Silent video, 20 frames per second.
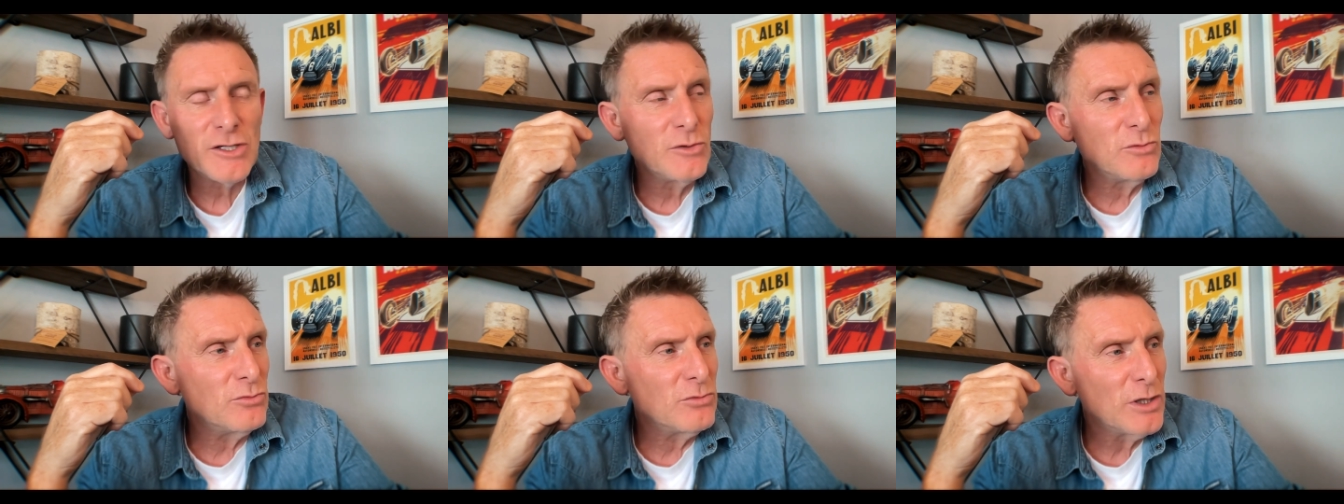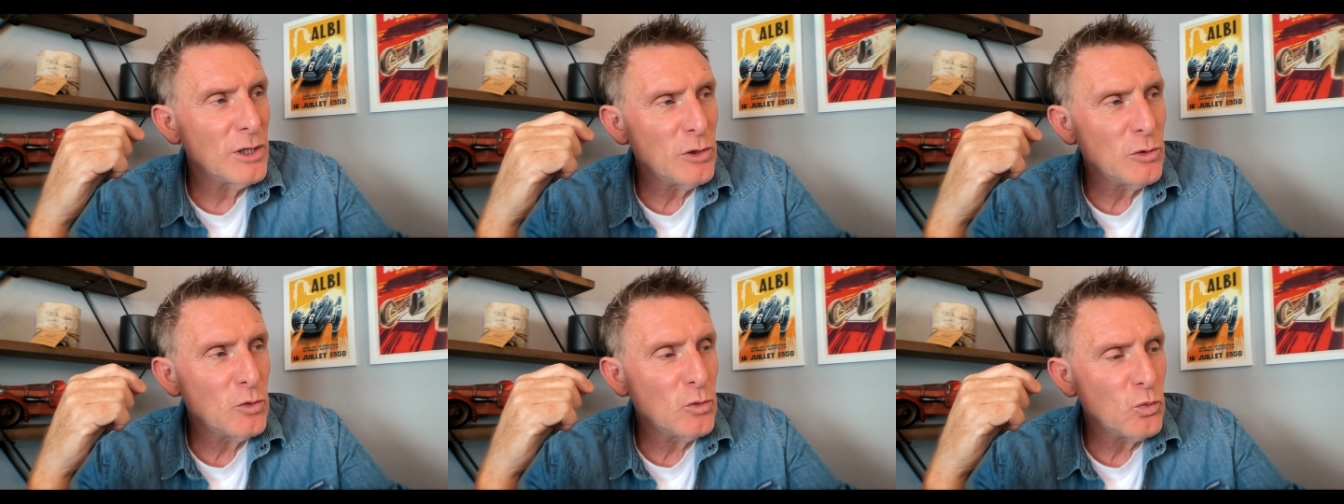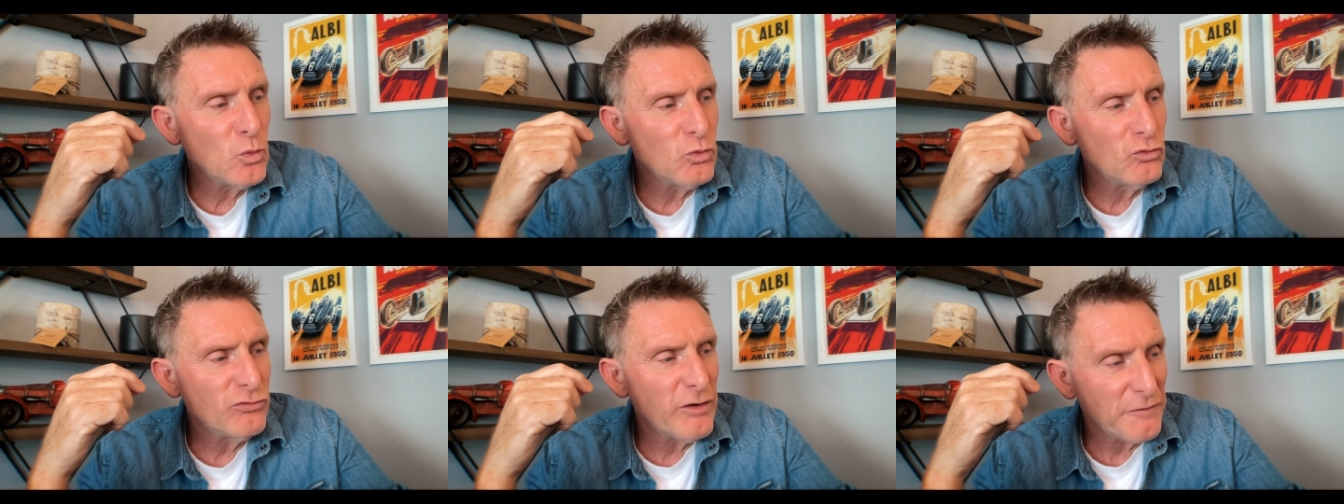who,
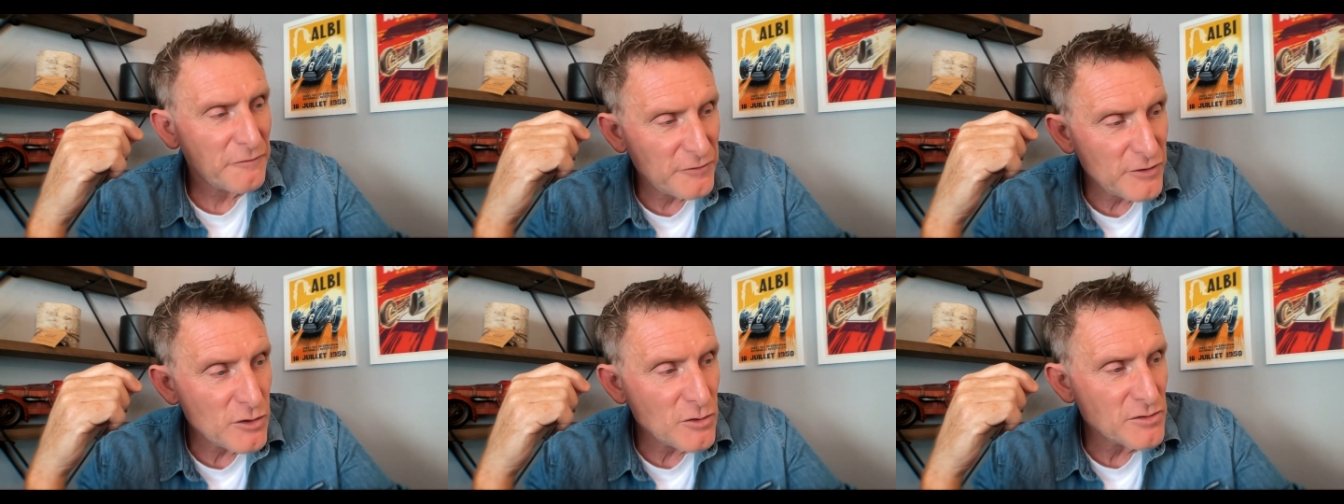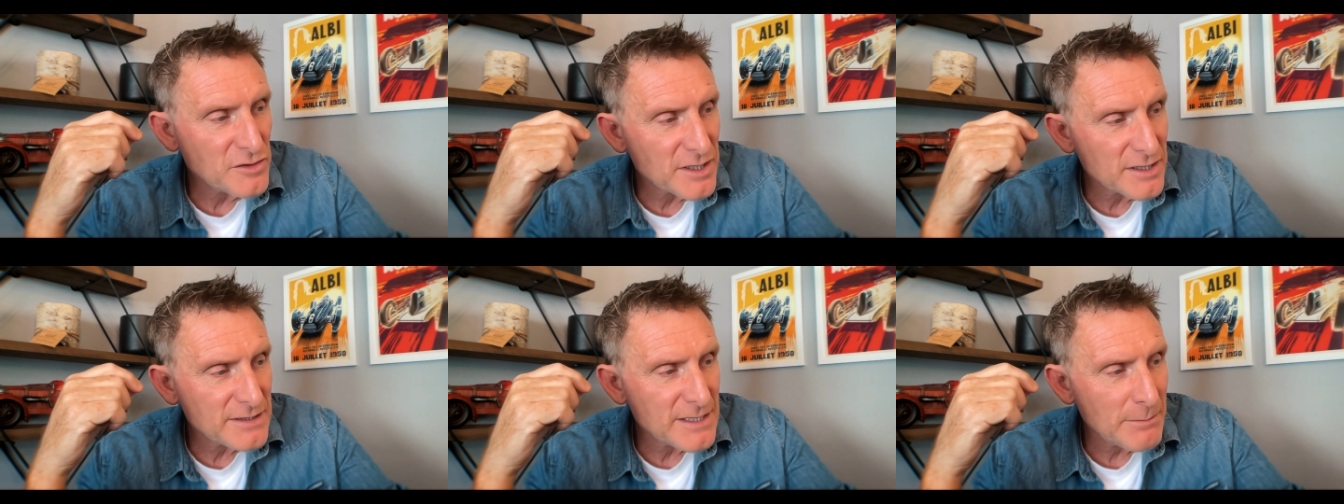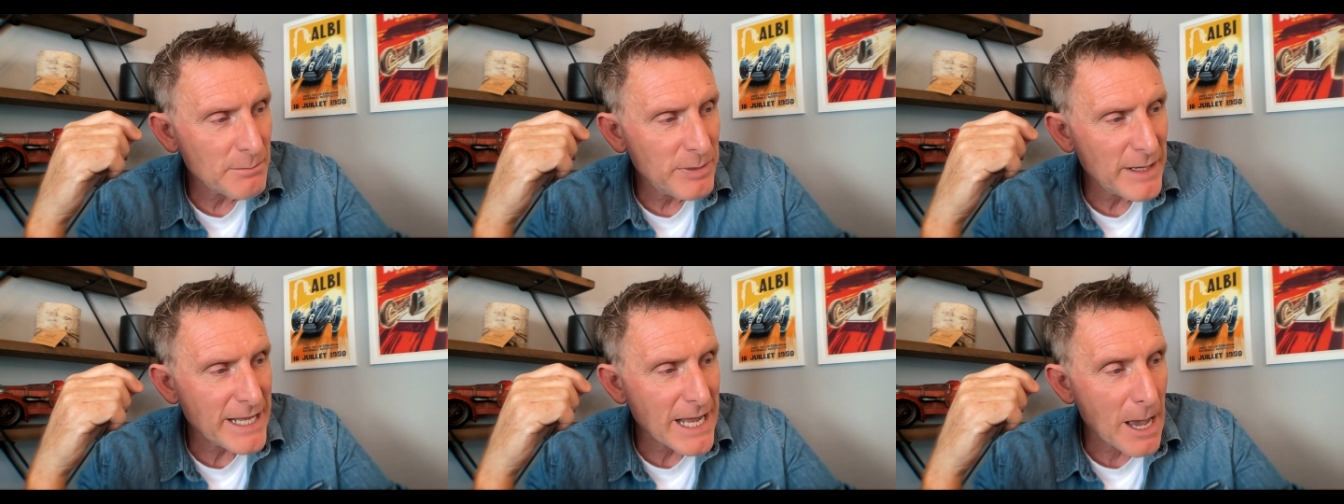who refuse to
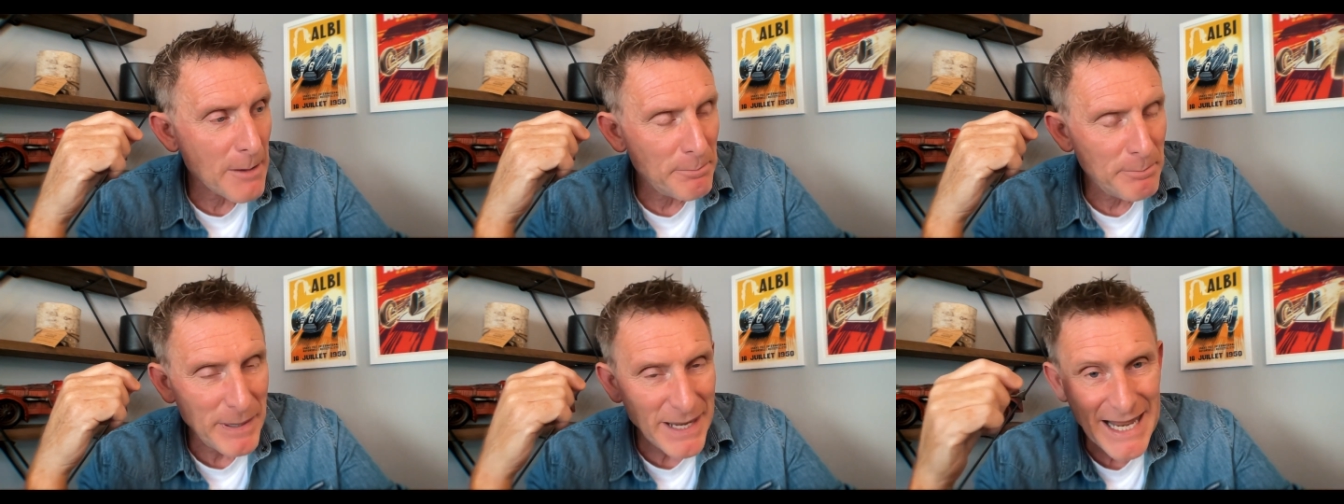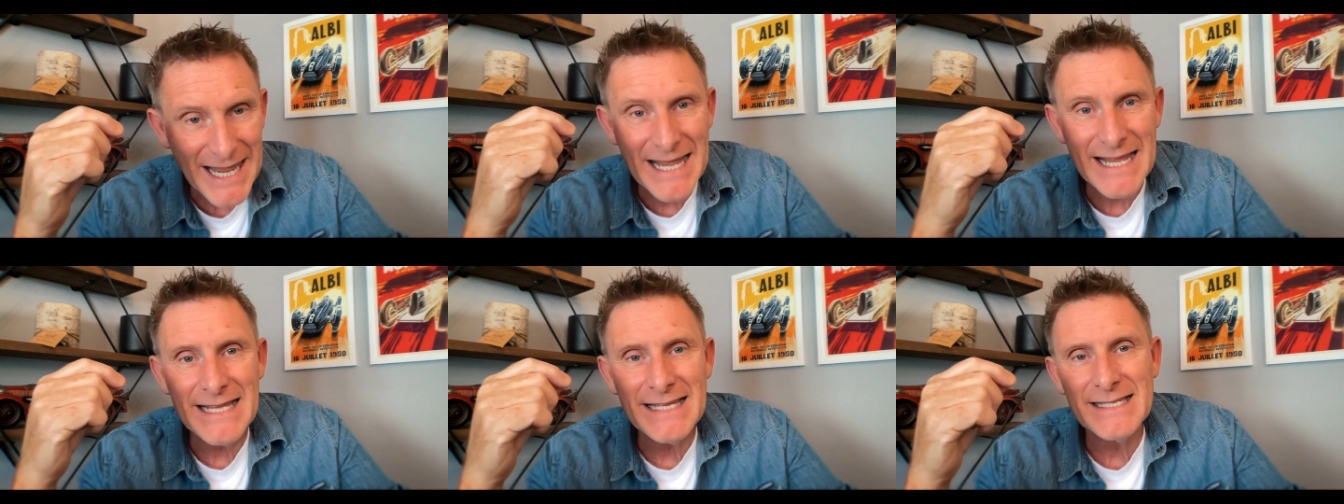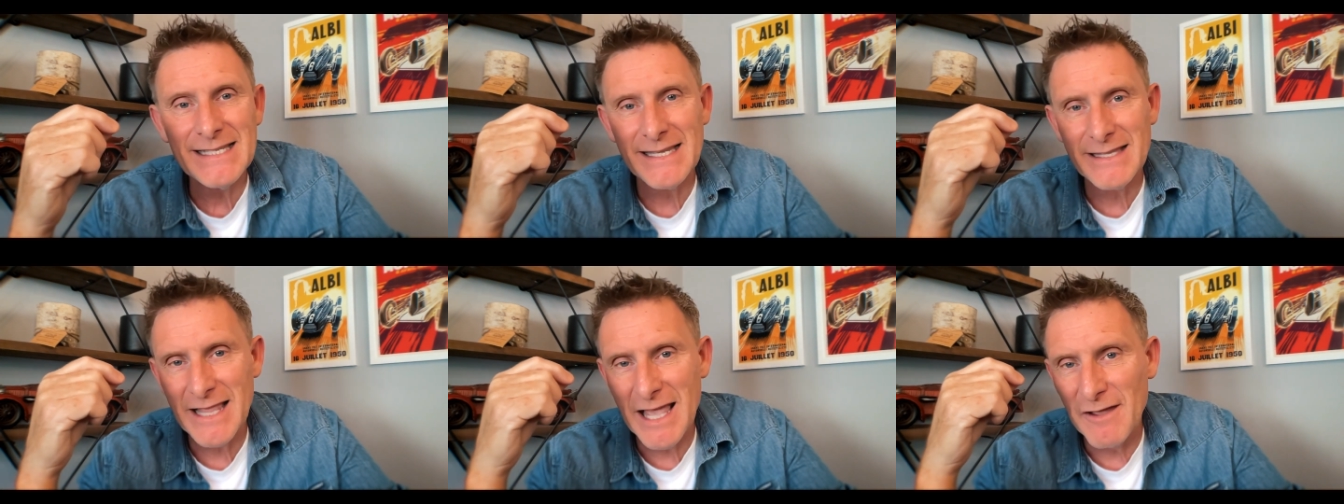simply
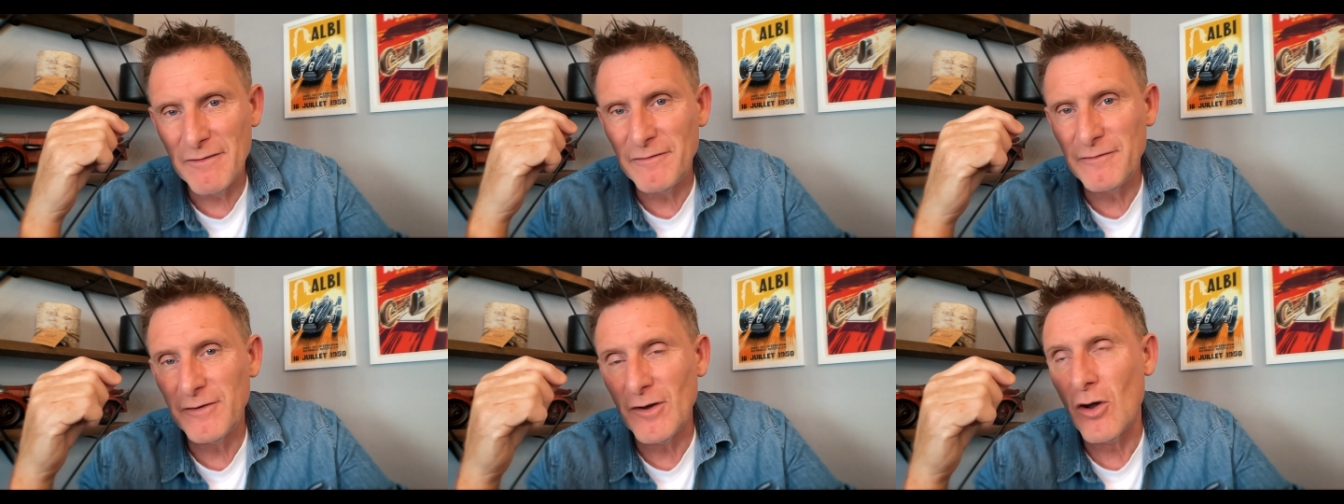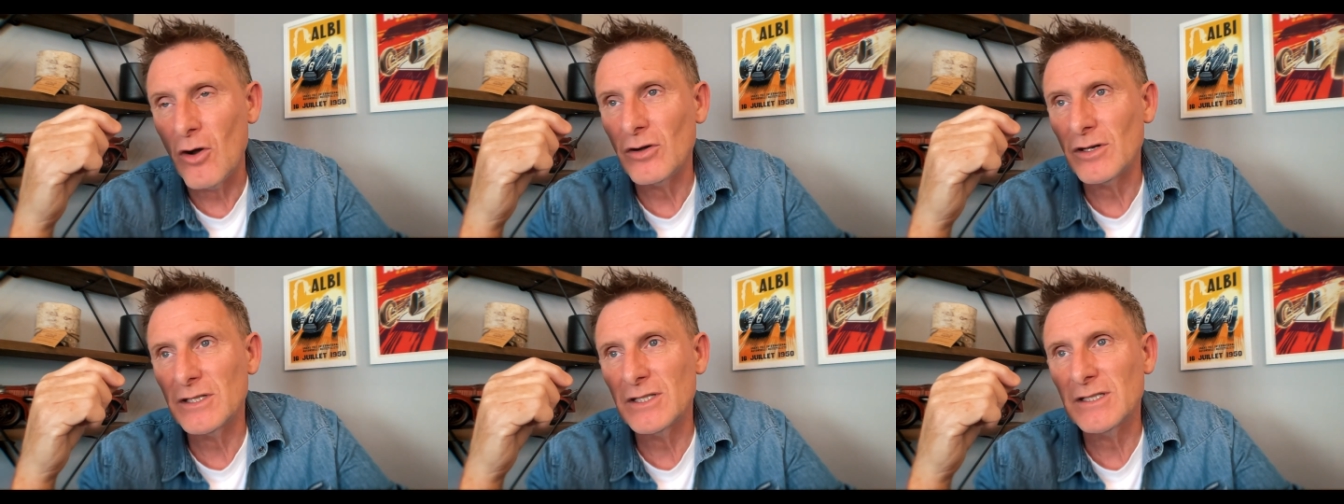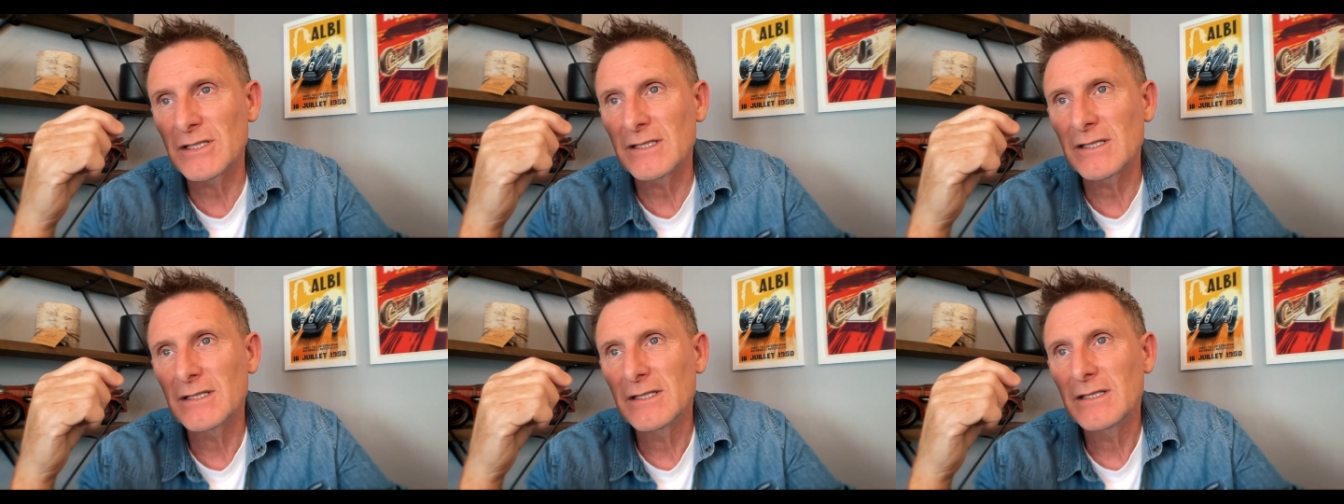appease their
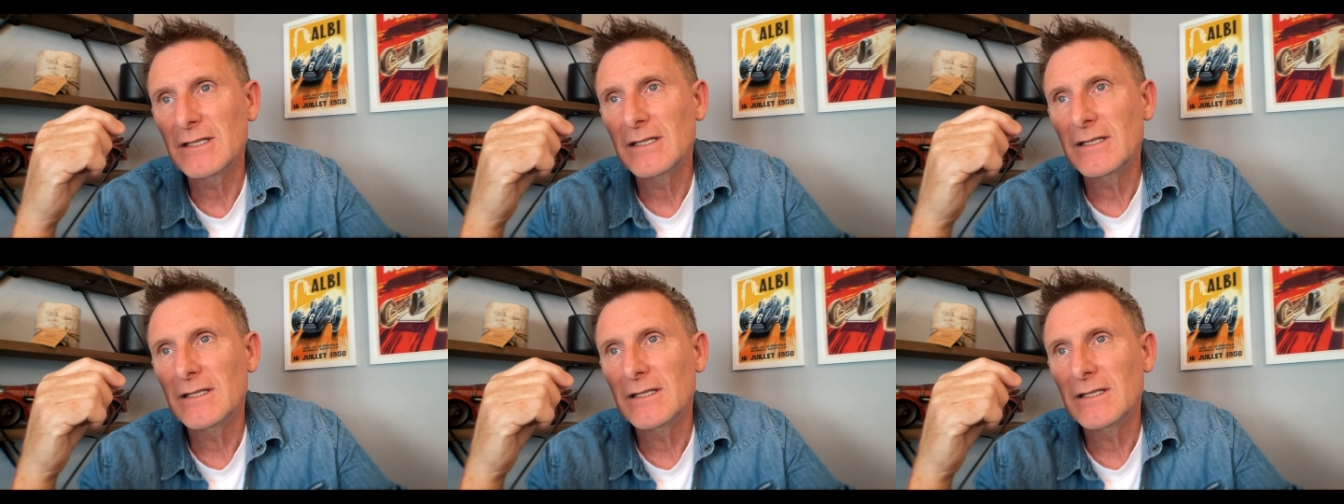flocks